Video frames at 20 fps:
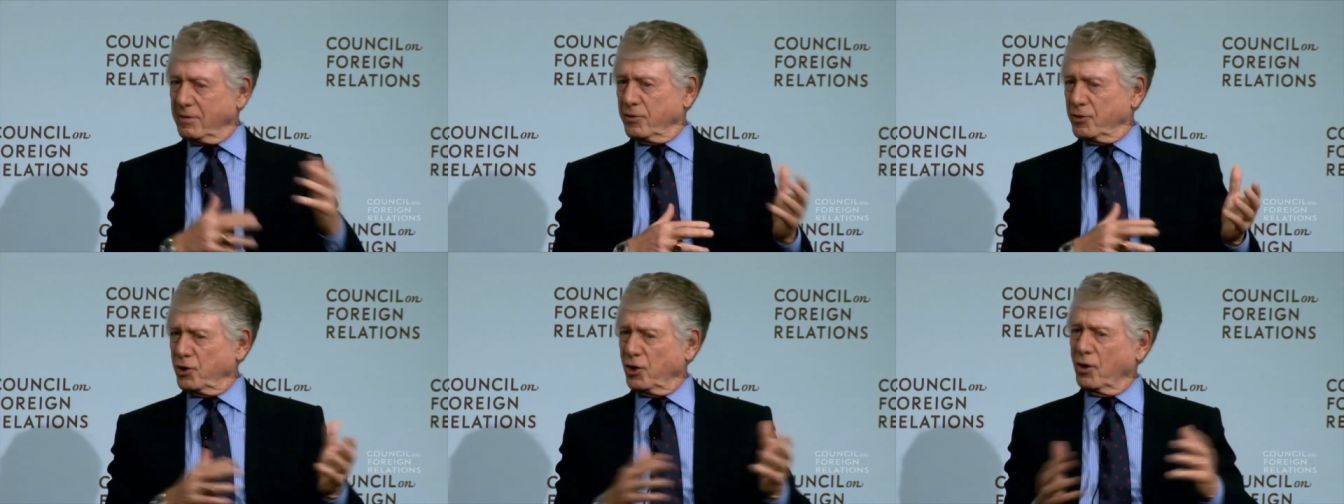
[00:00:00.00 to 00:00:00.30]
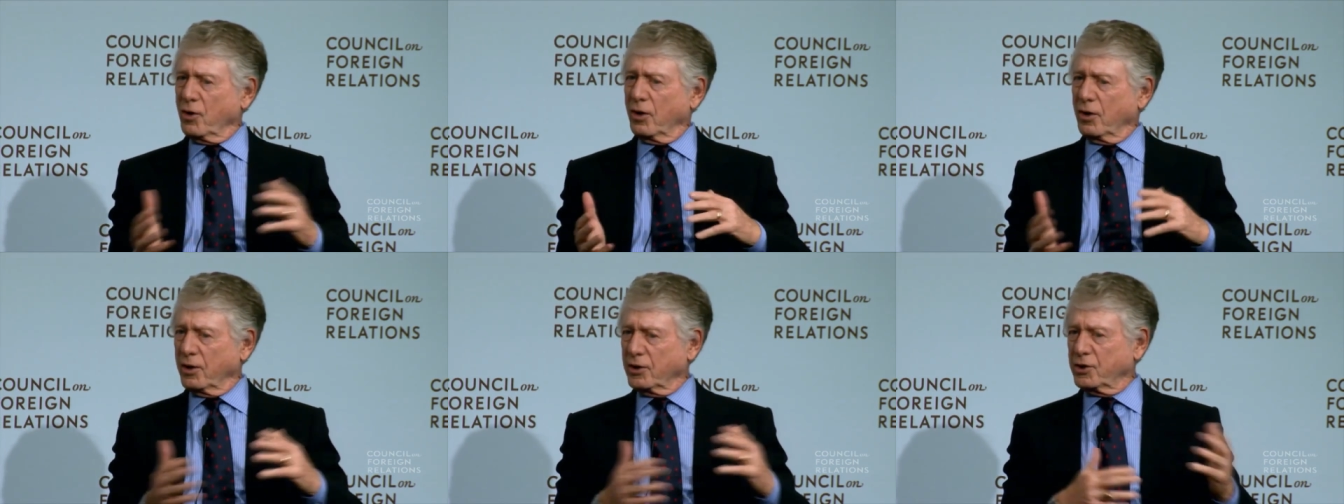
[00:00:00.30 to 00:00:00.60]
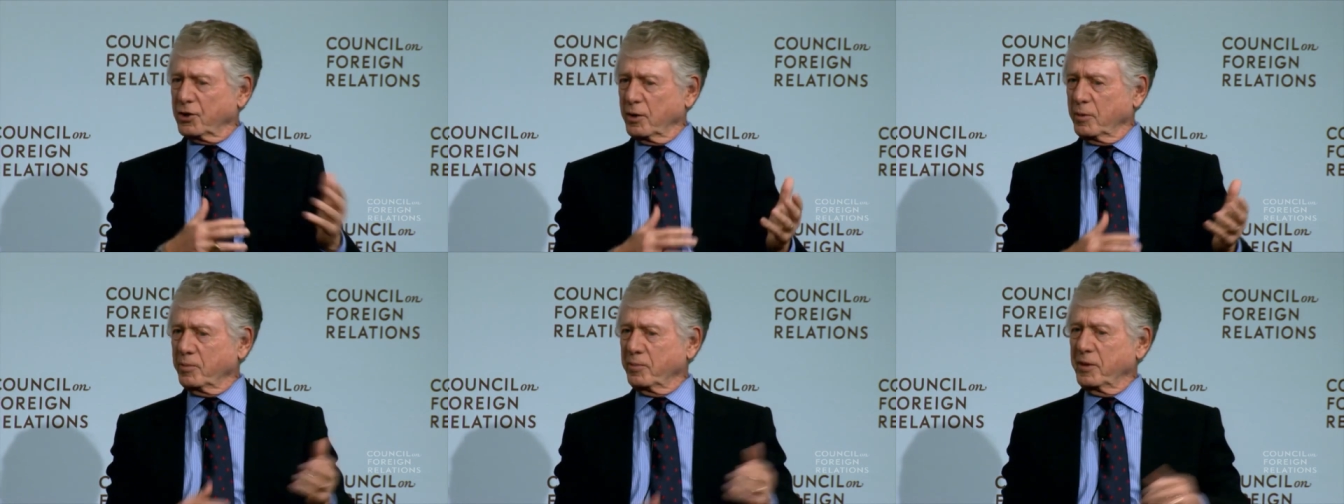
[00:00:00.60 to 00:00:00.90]

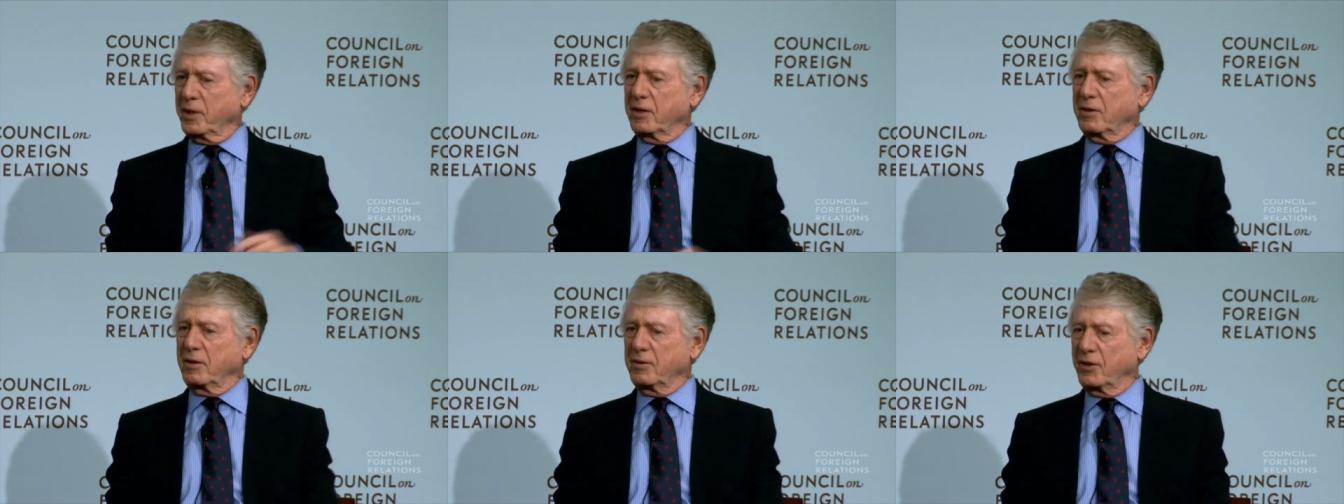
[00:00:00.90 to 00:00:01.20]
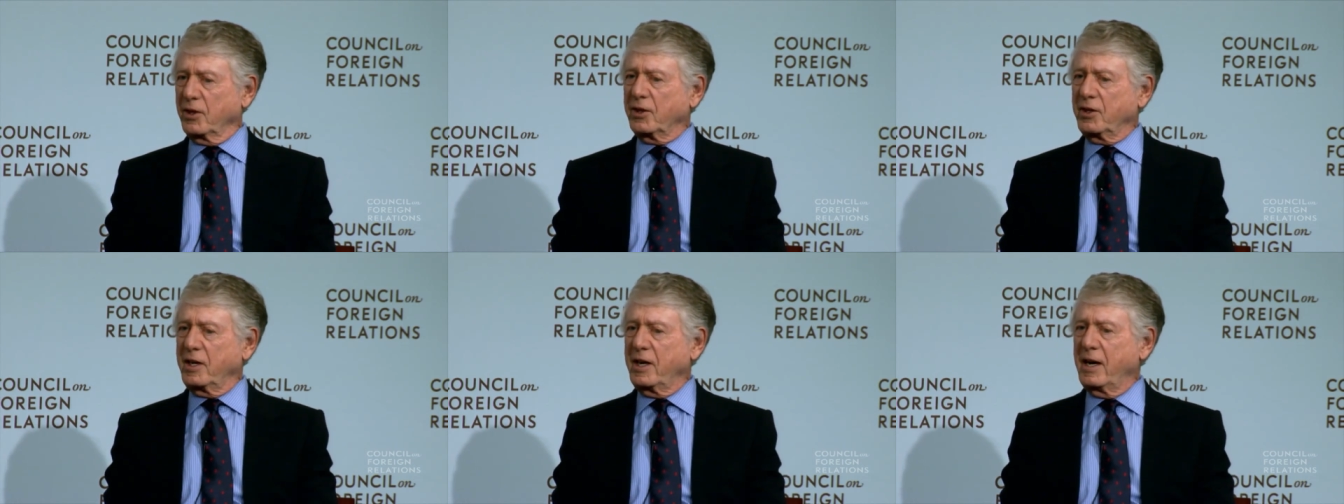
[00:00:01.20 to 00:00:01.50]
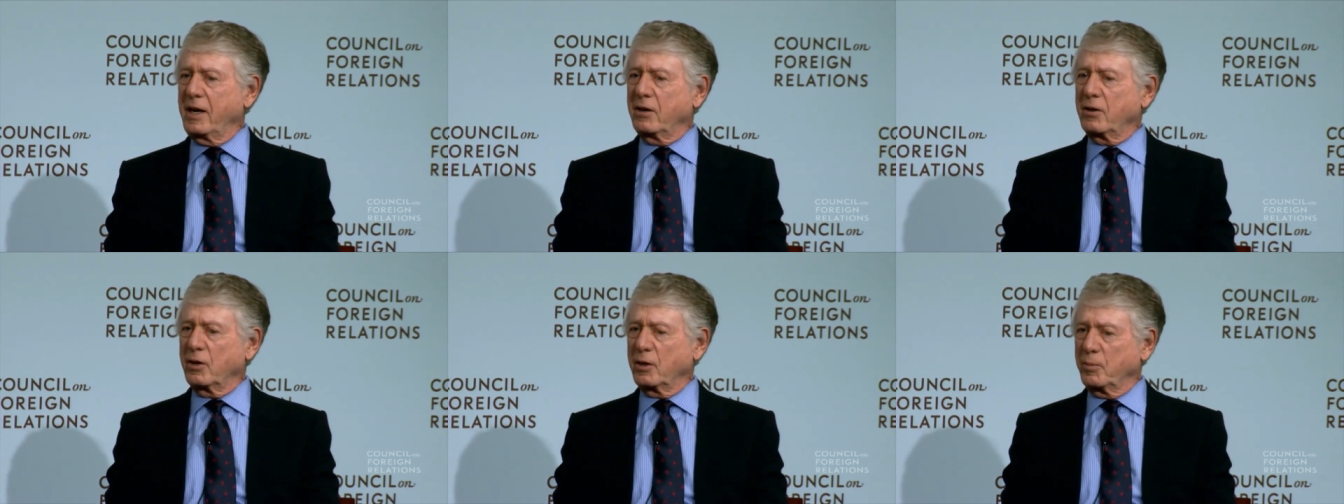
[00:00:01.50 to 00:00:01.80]
journalism that, that
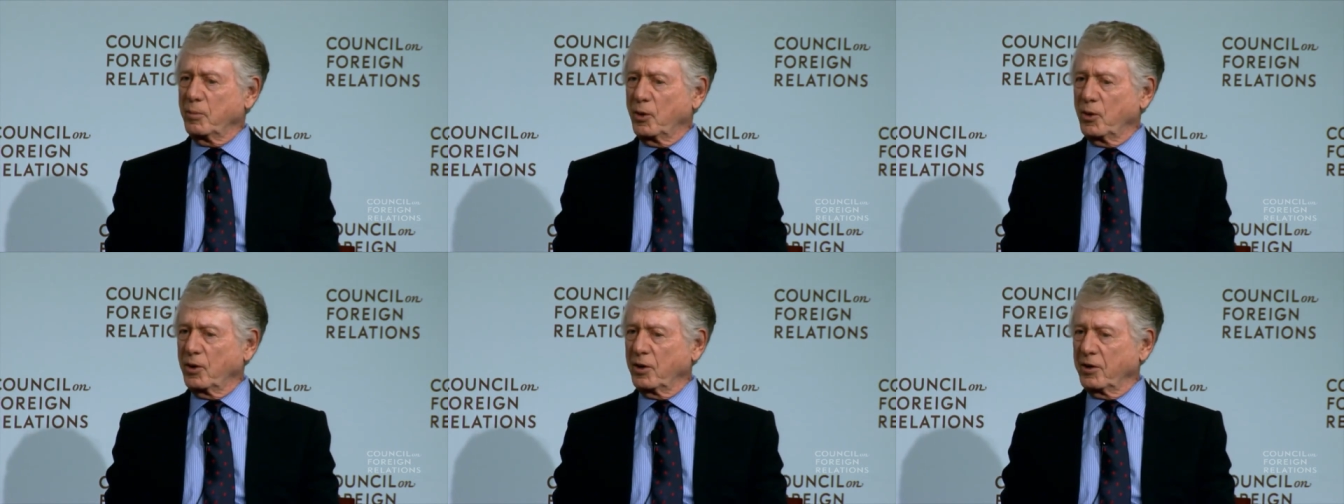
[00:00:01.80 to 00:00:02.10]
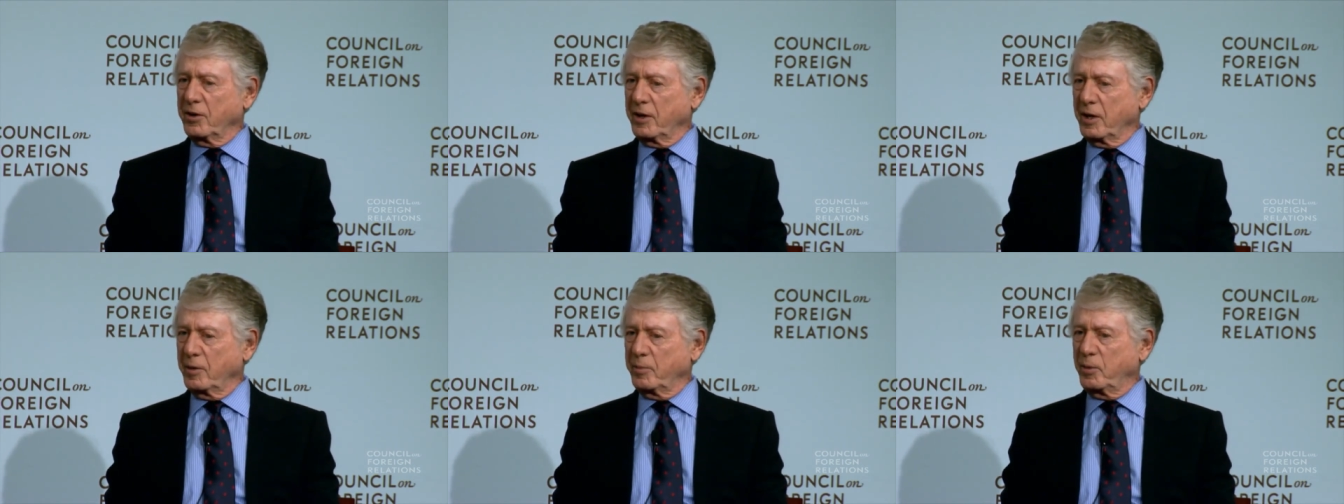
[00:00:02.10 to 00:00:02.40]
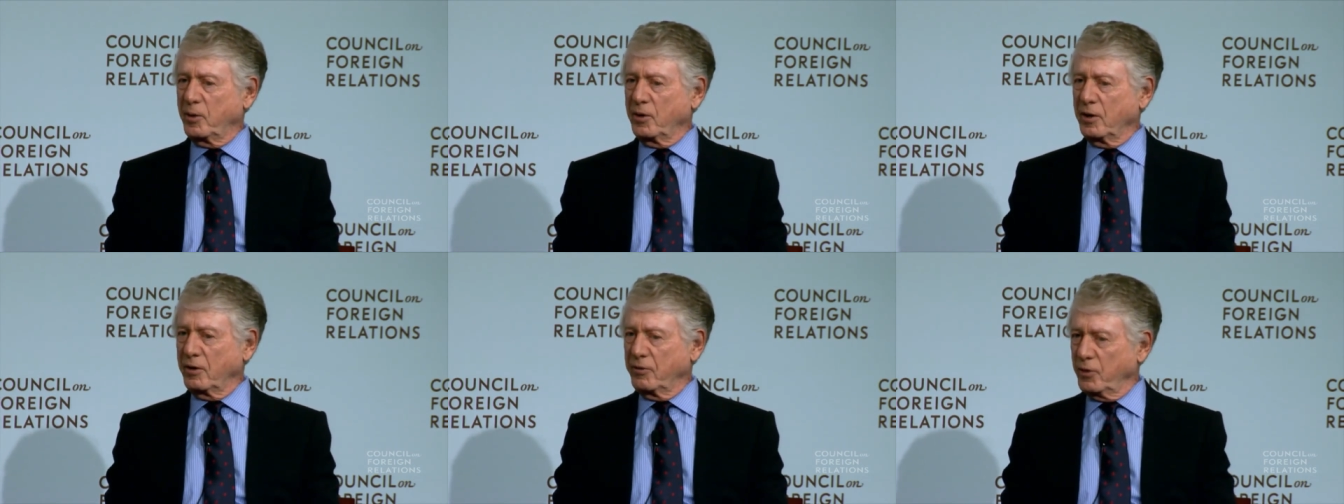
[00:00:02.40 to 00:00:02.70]
catered more to their
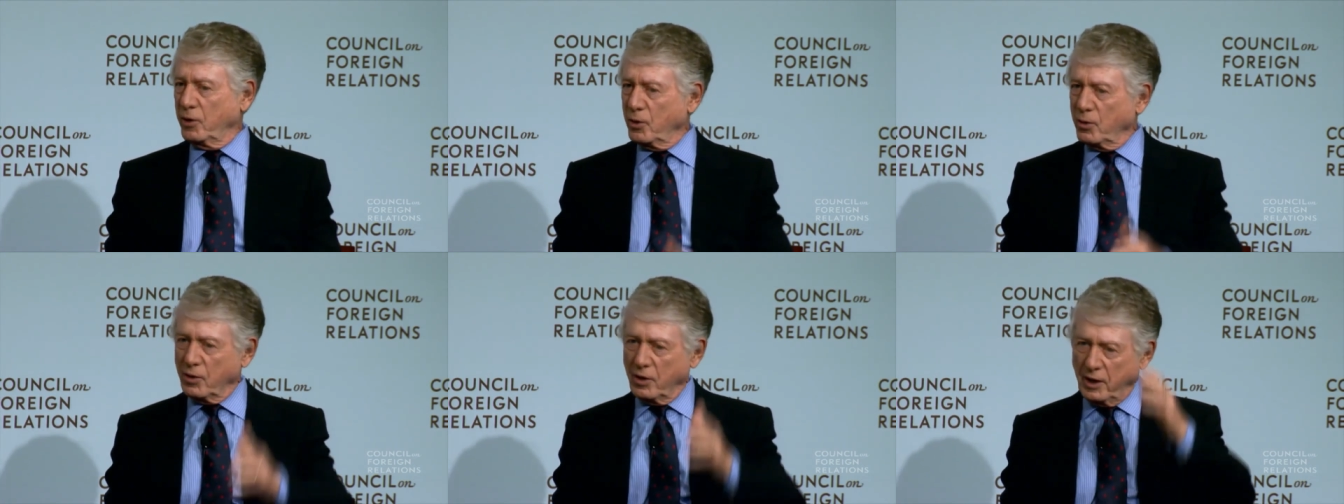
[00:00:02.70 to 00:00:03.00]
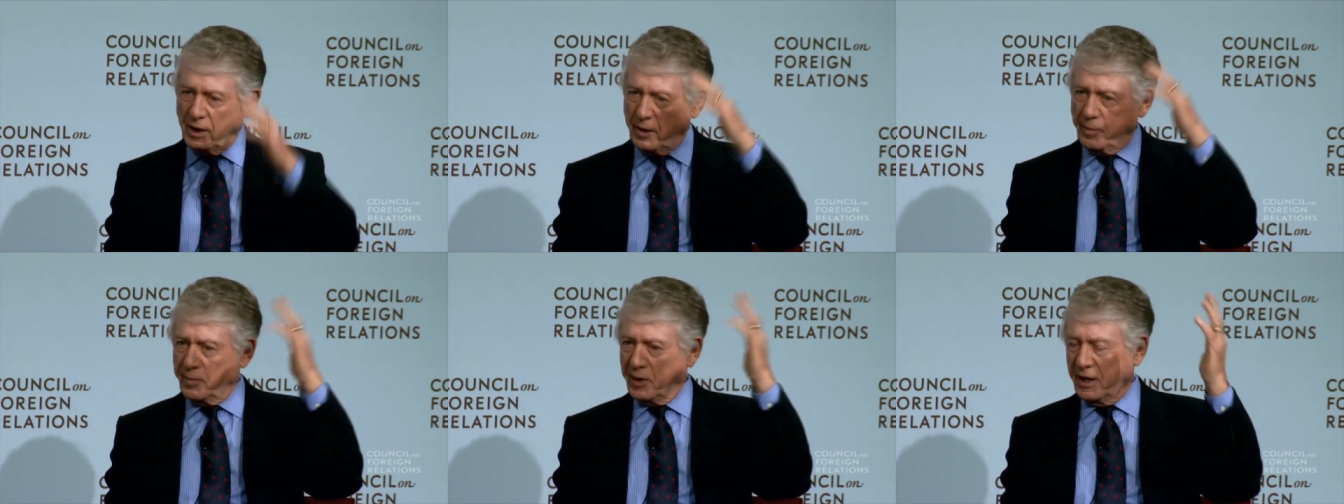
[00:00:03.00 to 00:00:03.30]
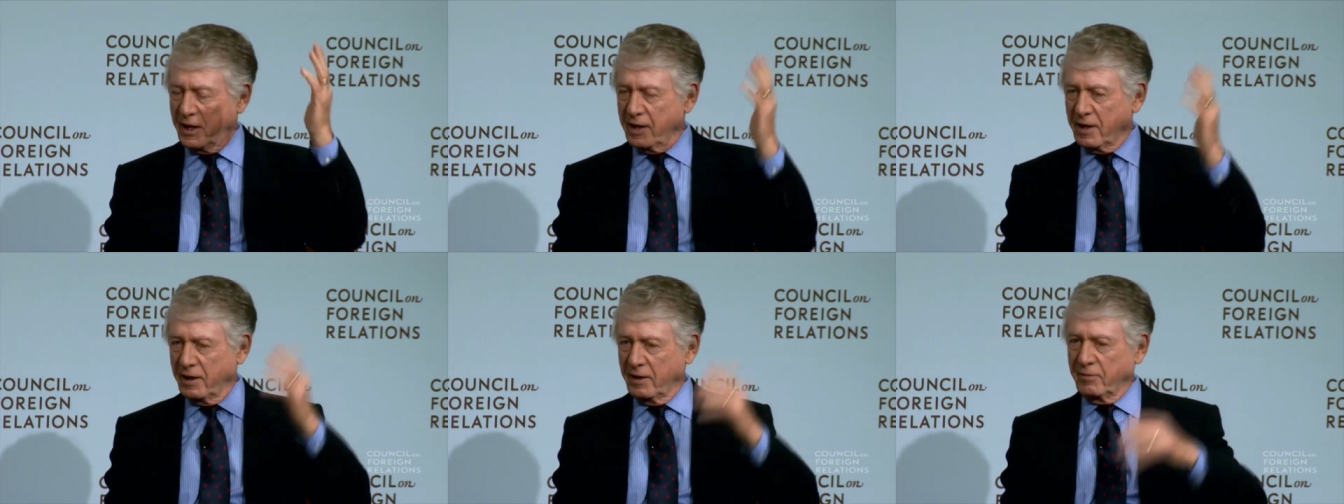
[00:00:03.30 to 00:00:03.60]
point of view, and he
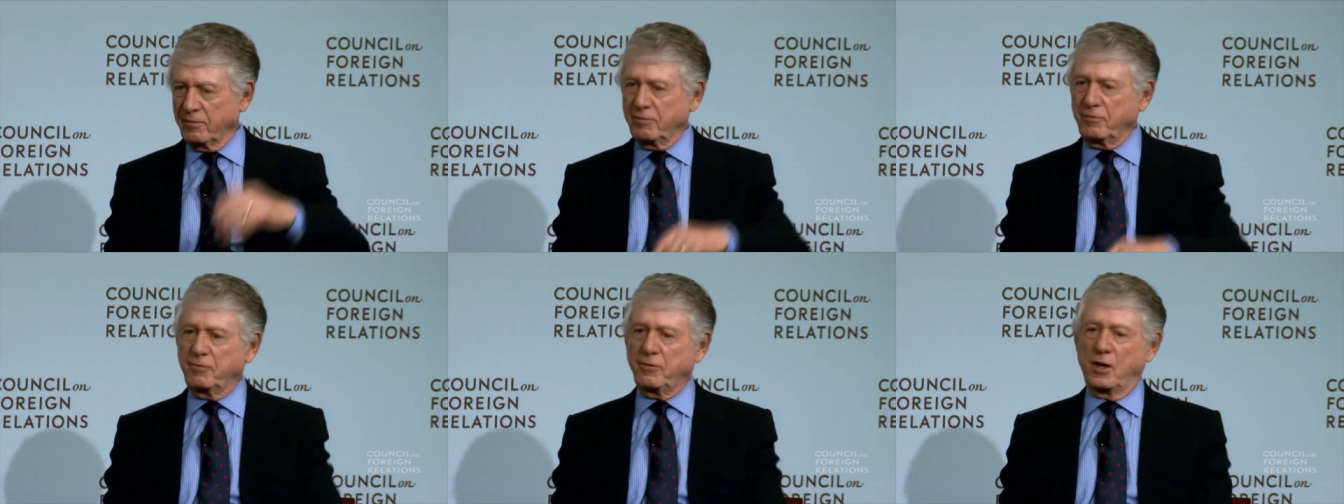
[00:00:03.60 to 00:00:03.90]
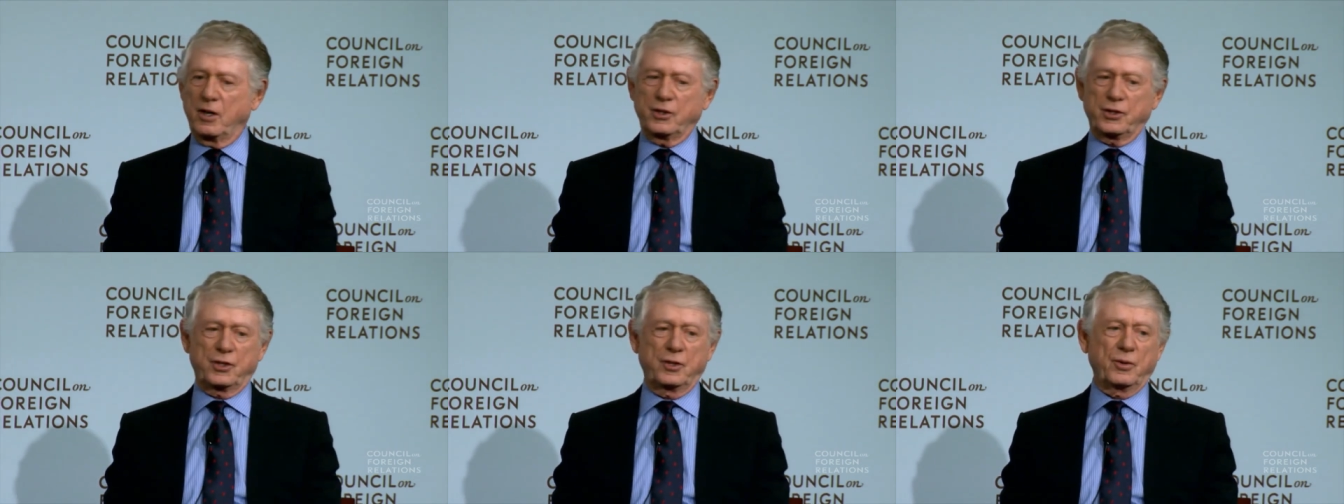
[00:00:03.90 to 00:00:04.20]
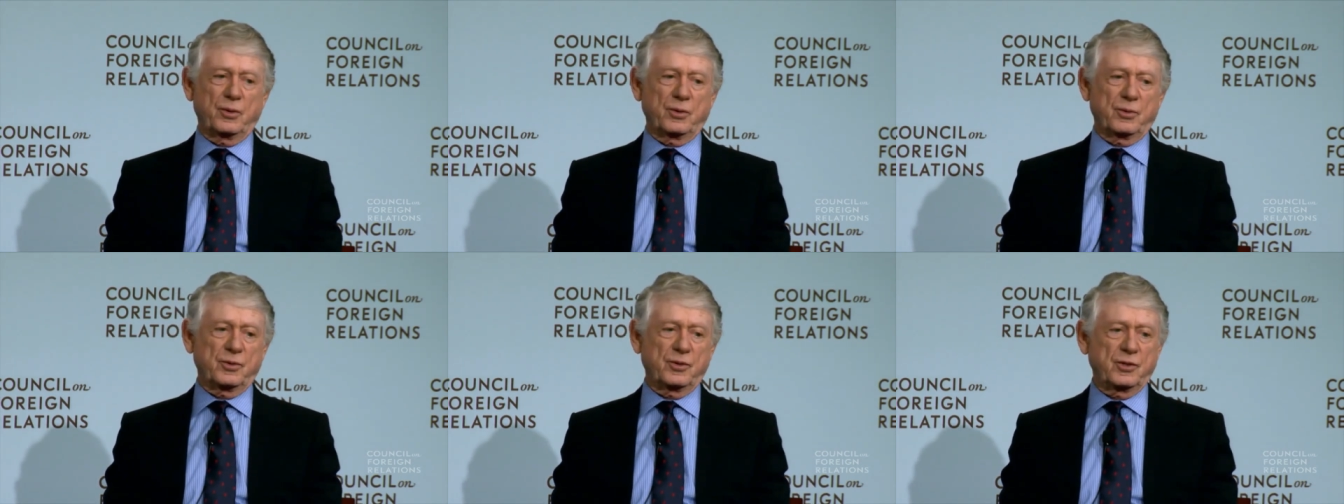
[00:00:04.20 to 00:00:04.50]
began Fox
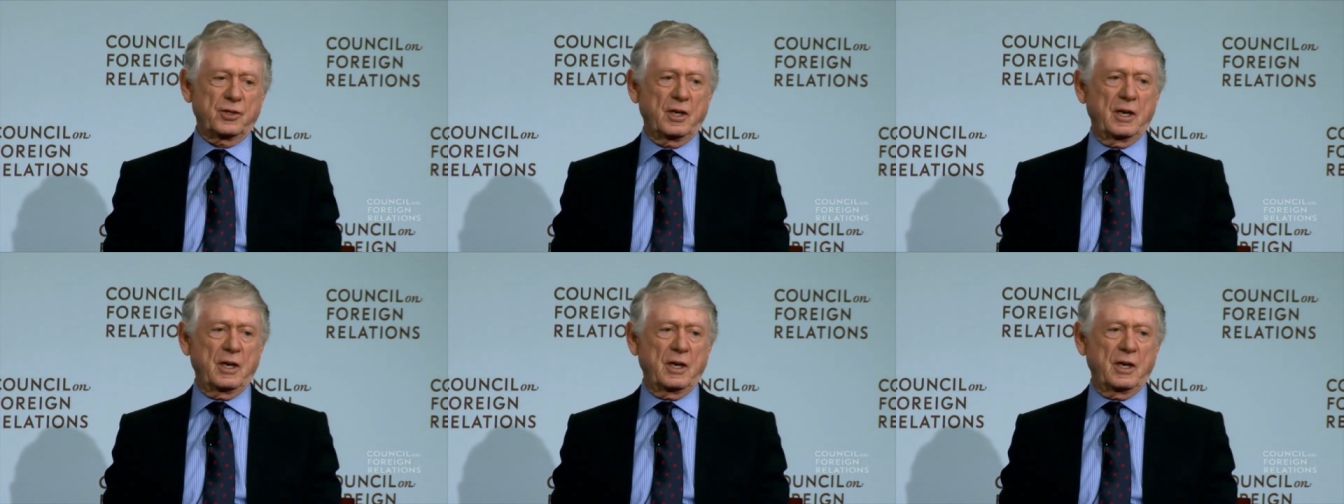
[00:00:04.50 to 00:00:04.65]
News.